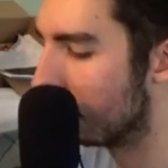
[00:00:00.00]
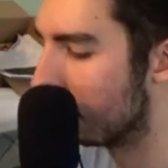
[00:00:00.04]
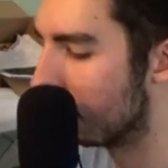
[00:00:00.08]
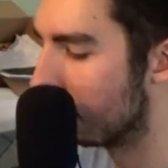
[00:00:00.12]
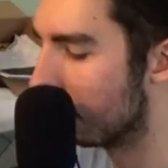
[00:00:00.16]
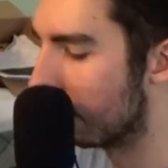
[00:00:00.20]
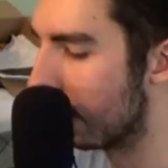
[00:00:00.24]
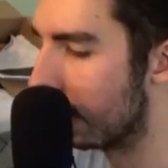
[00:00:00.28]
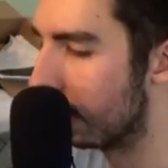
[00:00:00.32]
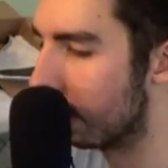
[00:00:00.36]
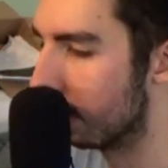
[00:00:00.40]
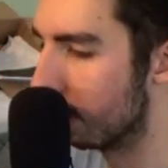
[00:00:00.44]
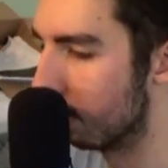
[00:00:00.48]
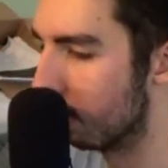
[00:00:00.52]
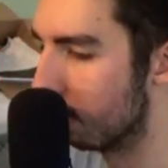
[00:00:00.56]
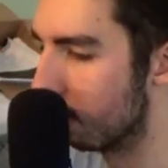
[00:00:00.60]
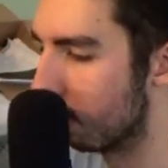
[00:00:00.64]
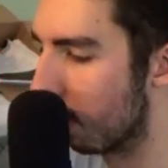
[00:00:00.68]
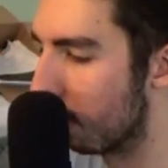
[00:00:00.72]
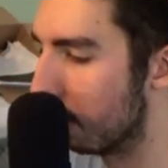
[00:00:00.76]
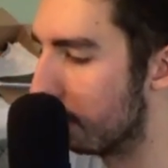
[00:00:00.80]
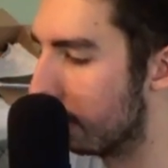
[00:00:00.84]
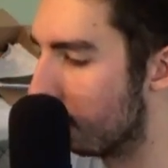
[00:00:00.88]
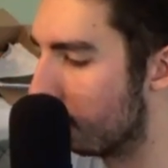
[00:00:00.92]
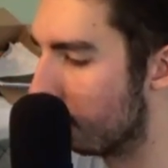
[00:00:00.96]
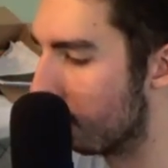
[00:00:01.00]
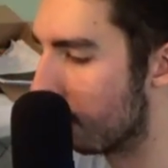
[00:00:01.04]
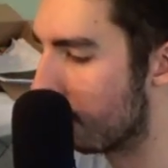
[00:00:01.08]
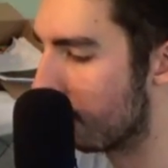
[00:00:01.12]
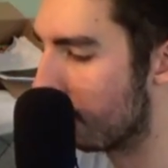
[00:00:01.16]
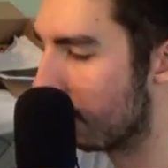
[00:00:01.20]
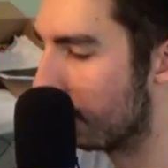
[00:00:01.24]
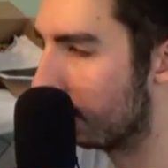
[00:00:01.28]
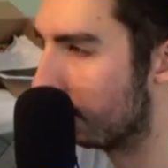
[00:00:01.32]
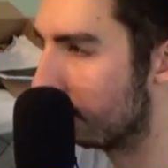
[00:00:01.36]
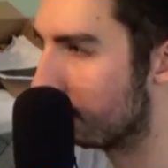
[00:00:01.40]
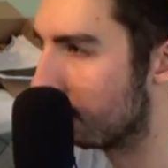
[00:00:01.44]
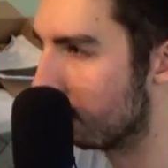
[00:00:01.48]
take them from your
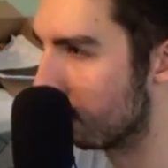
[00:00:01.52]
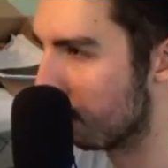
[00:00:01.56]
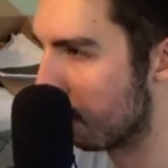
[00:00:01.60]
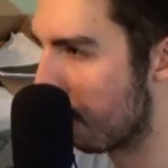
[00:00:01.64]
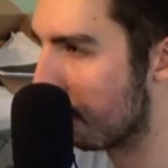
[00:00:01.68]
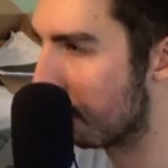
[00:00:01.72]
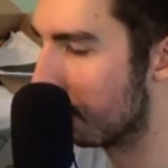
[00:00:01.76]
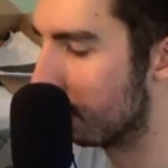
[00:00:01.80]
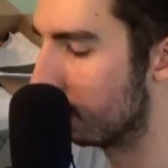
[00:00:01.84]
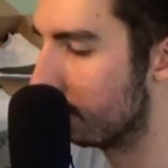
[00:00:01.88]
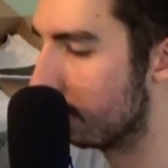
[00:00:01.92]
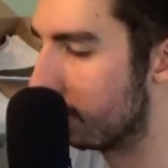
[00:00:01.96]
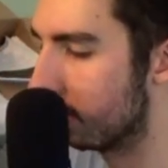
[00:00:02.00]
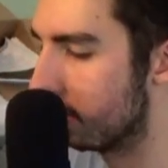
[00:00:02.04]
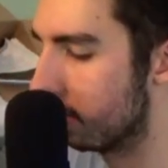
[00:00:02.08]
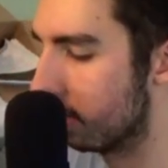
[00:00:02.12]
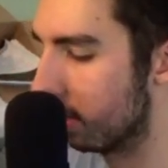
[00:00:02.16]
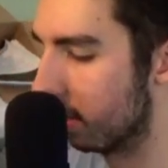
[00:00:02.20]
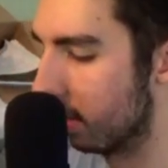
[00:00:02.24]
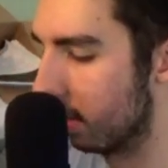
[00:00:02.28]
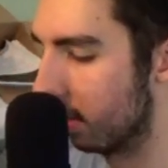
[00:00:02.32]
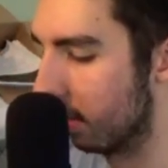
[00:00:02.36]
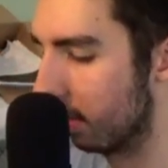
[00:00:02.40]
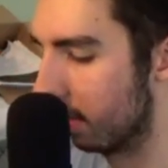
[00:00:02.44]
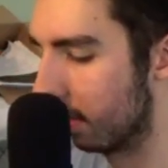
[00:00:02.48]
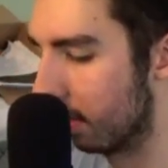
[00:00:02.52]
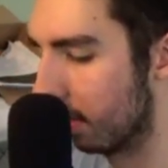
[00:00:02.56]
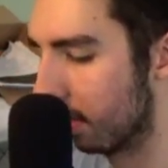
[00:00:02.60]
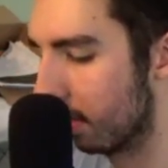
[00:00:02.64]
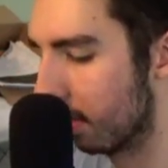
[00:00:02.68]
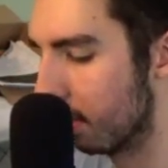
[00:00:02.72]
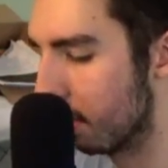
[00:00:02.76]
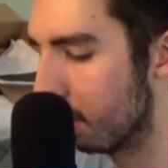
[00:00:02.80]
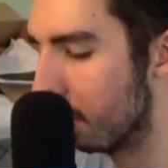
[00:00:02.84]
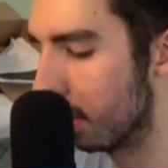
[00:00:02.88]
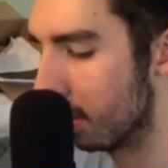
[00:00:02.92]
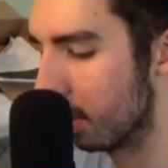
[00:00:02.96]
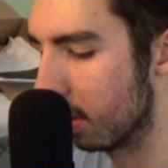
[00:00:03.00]
things to remember list and
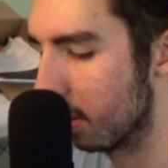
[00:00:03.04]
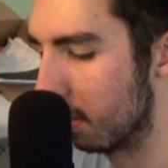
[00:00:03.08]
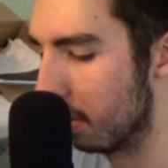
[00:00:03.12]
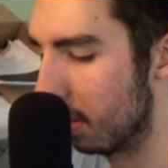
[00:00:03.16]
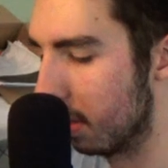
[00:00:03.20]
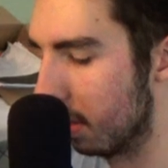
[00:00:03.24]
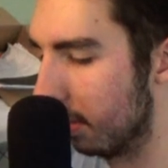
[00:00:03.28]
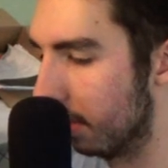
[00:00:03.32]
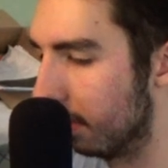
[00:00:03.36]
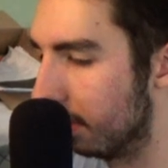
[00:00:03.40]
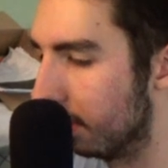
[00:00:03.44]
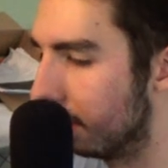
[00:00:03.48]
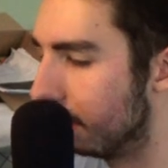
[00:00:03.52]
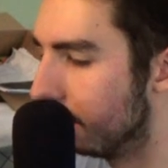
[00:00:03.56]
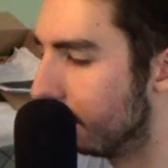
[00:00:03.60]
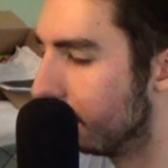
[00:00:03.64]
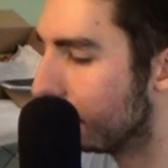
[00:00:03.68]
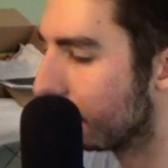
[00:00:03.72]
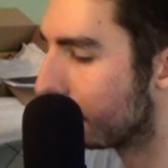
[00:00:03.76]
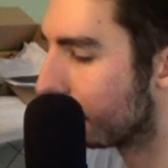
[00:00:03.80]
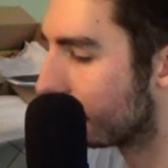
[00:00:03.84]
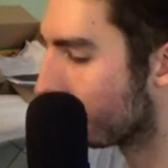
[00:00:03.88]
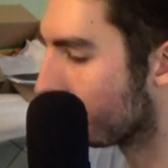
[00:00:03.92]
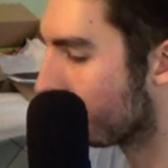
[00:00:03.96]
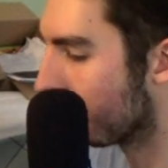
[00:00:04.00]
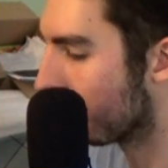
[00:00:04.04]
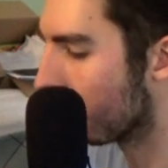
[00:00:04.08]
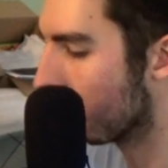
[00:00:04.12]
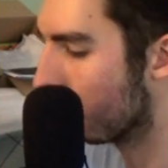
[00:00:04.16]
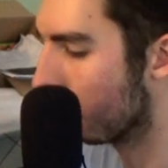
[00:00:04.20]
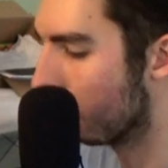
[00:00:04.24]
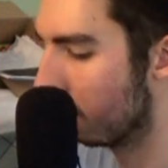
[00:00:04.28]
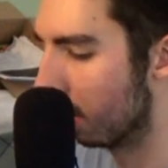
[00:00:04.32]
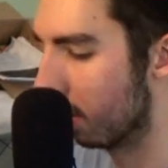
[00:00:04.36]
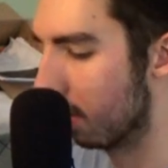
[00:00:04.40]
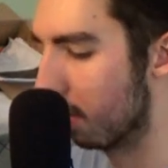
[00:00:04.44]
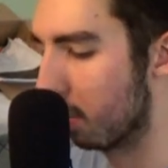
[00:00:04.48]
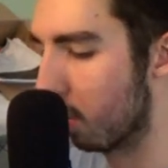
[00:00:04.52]
put them in
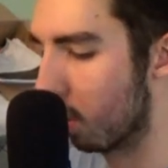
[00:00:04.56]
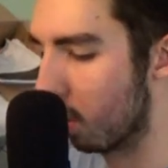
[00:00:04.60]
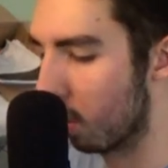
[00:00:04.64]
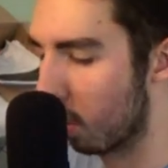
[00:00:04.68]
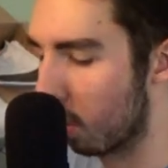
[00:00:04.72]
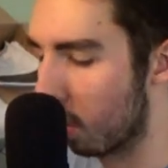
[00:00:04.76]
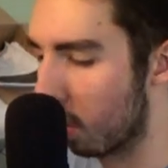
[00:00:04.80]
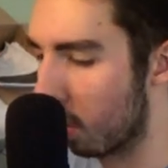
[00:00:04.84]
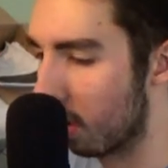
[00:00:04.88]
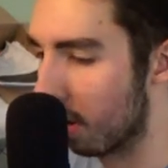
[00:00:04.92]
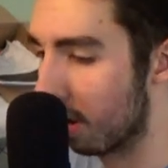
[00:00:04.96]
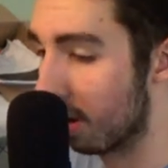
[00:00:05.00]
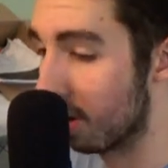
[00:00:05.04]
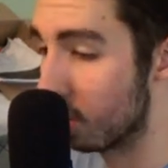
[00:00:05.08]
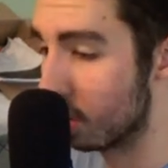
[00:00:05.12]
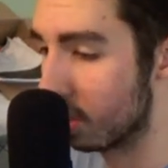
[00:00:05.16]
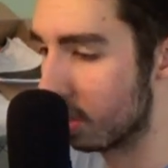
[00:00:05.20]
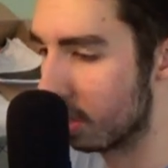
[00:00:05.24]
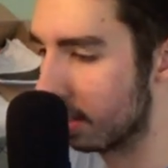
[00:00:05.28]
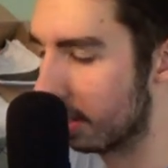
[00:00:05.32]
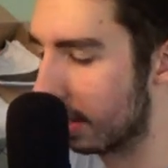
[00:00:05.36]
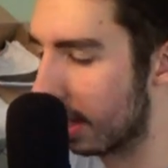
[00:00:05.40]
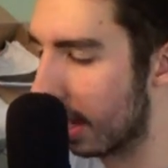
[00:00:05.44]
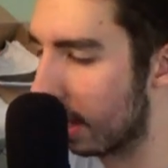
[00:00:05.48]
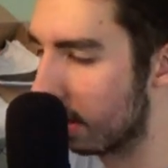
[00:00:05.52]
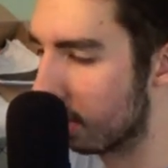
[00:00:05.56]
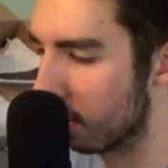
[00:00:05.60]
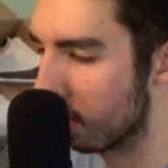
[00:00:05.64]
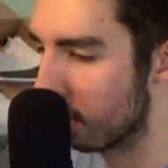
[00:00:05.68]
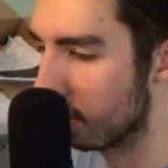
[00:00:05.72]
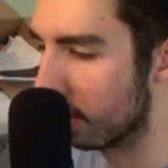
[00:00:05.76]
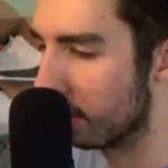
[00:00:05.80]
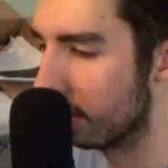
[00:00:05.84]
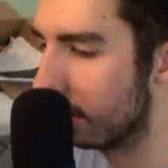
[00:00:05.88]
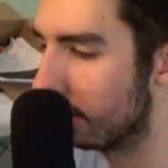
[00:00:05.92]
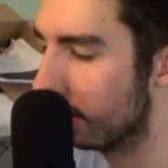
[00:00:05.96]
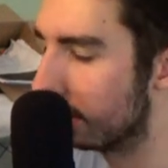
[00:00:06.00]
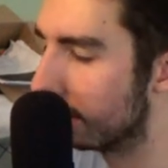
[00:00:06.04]
the more urgent
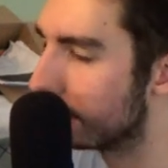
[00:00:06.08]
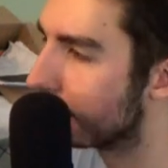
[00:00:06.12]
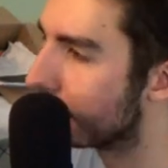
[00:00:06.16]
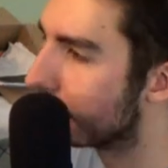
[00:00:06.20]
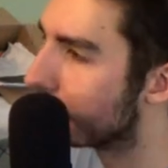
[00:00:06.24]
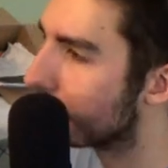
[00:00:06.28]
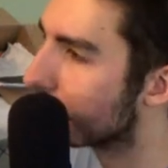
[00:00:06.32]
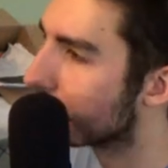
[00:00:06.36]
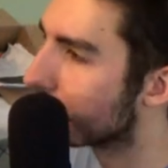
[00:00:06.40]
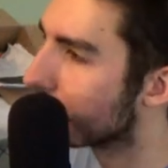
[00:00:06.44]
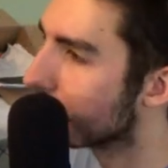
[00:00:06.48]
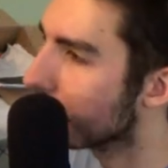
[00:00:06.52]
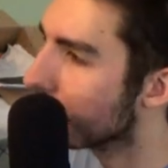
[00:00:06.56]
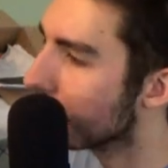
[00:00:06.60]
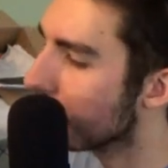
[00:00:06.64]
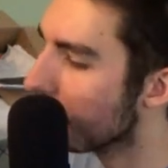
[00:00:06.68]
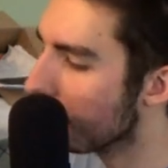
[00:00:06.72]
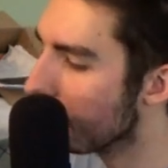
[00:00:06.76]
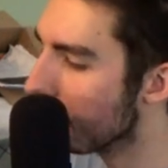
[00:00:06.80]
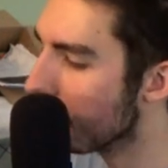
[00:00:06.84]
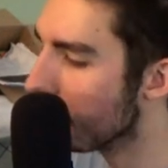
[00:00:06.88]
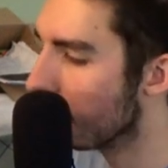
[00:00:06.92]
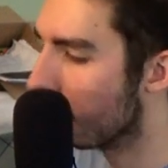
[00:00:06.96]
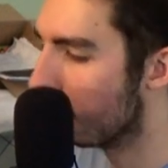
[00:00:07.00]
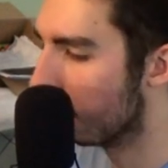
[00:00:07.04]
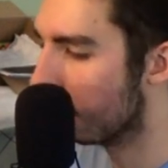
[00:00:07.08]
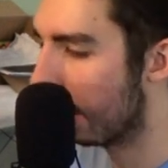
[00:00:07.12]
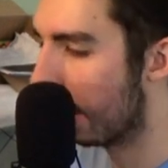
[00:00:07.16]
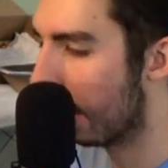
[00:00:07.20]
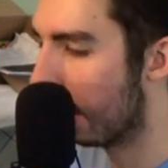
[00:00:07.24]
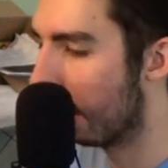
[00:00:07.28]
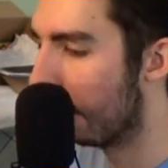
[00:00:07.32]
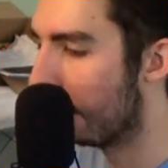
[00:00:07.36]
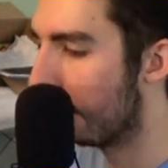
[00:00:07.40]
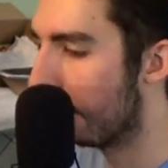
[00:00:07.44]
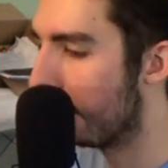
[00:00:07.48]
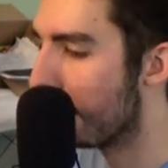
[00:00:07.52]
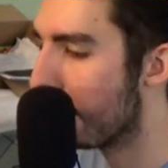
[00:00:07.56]
category.
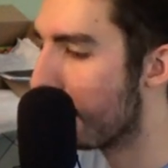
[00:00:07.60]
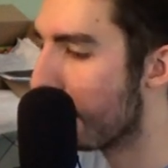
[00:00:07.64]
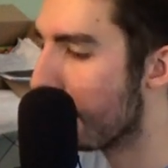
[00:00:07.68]
Now,